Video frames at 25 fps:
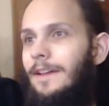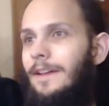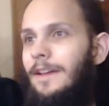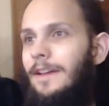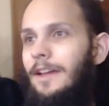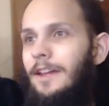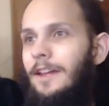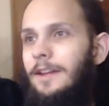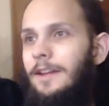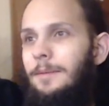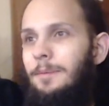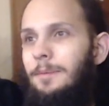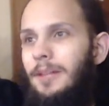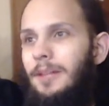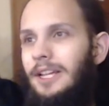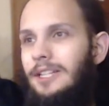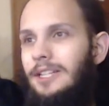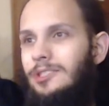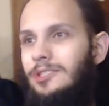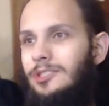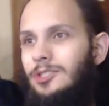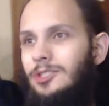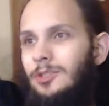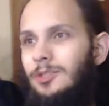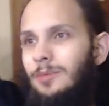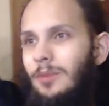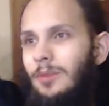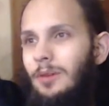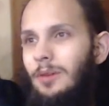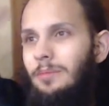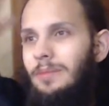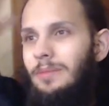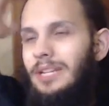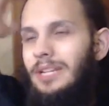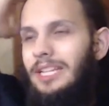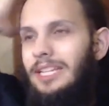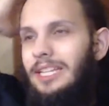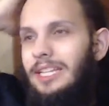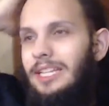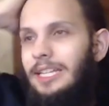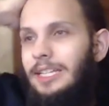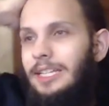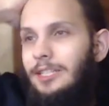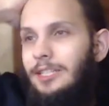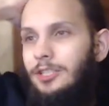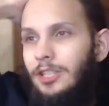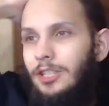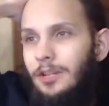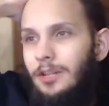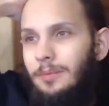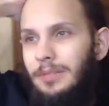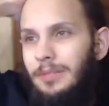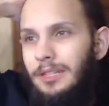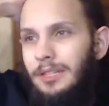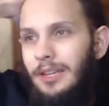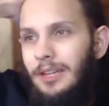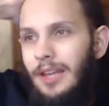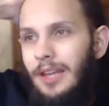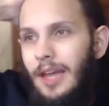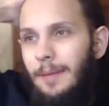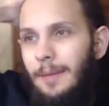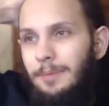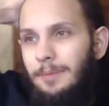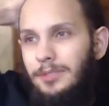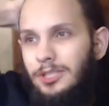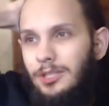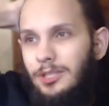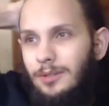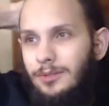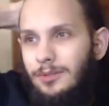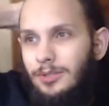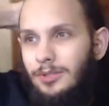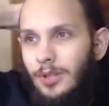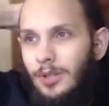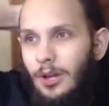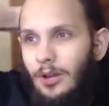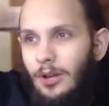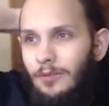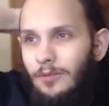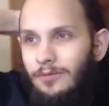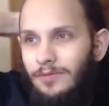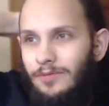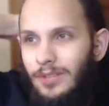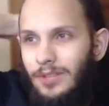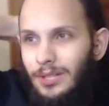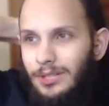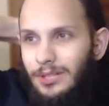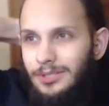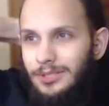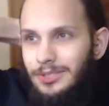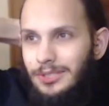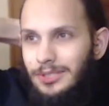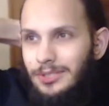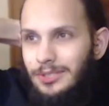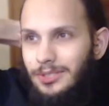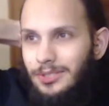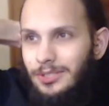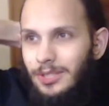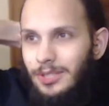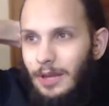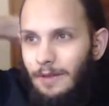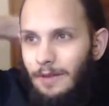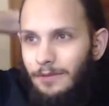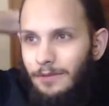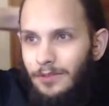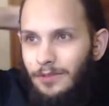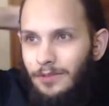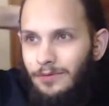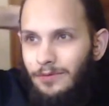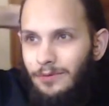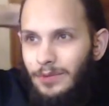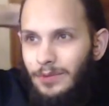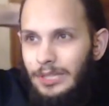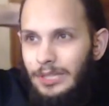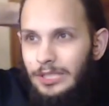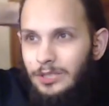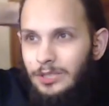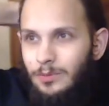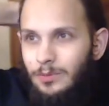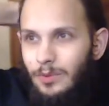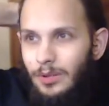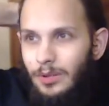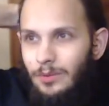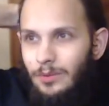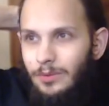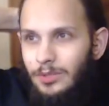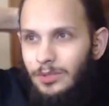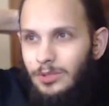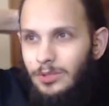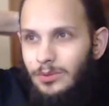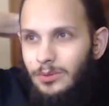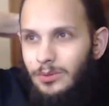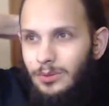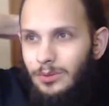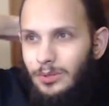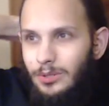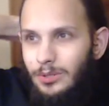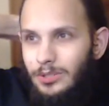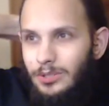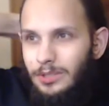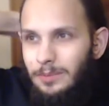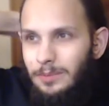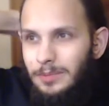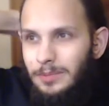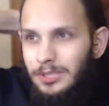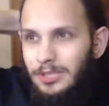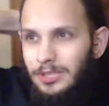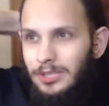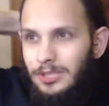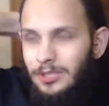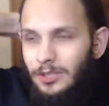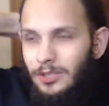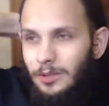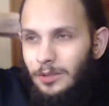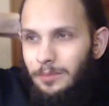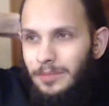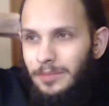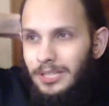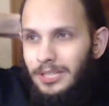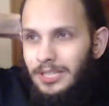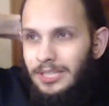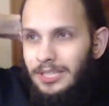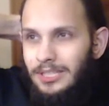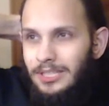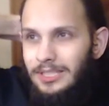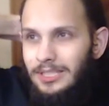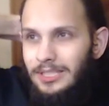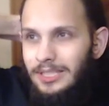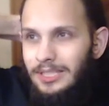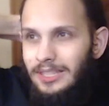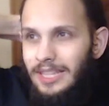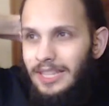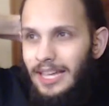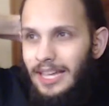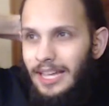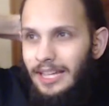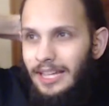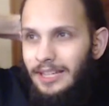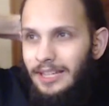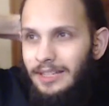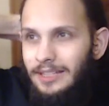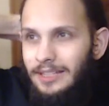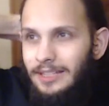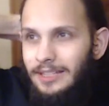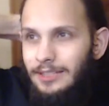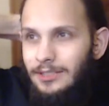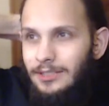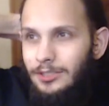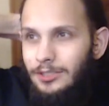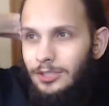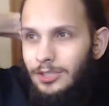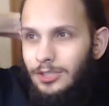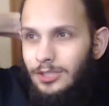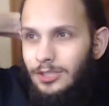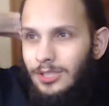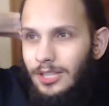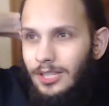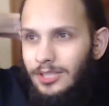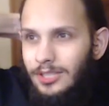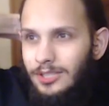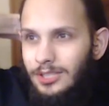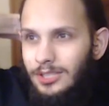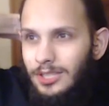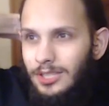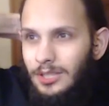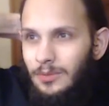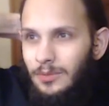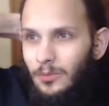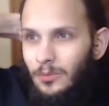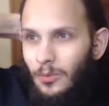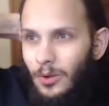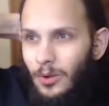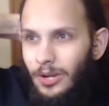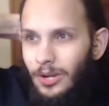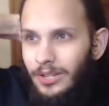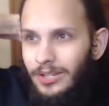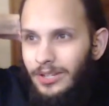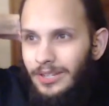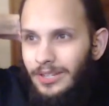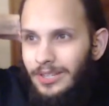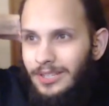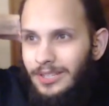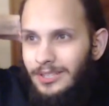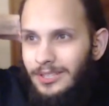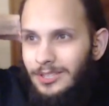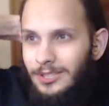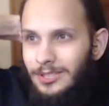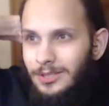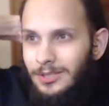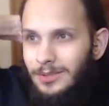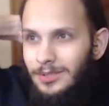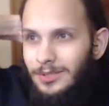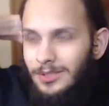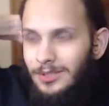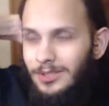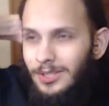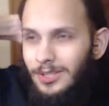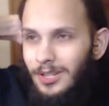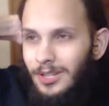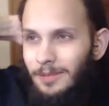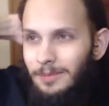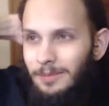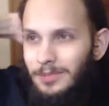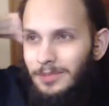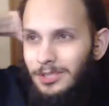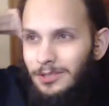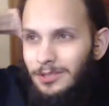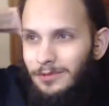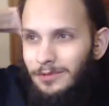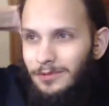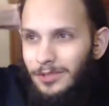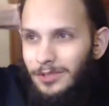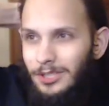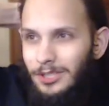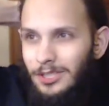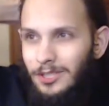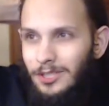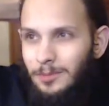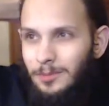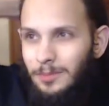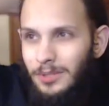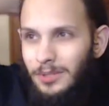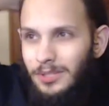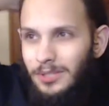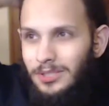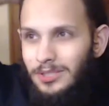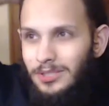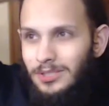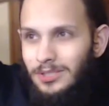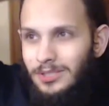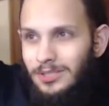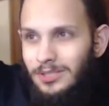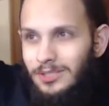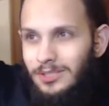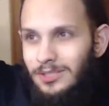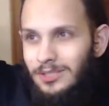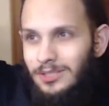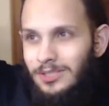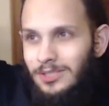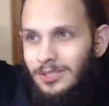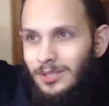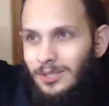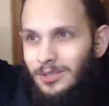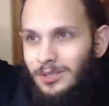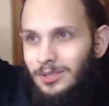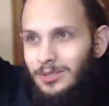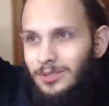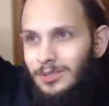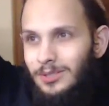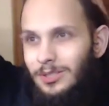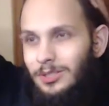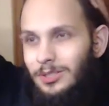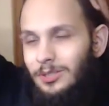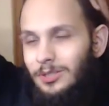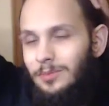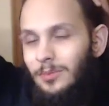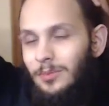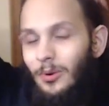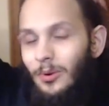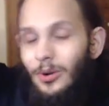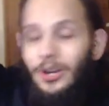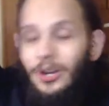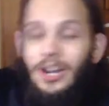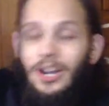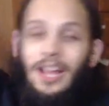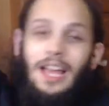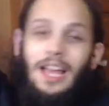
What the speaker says: Any plans to do more mini Geeky Gentleman episodes on villains and stuff? The Freeze one was cool. DPZ told me he did that just because he wanted an excuse to talk Mr. Freeze, but still you could do more.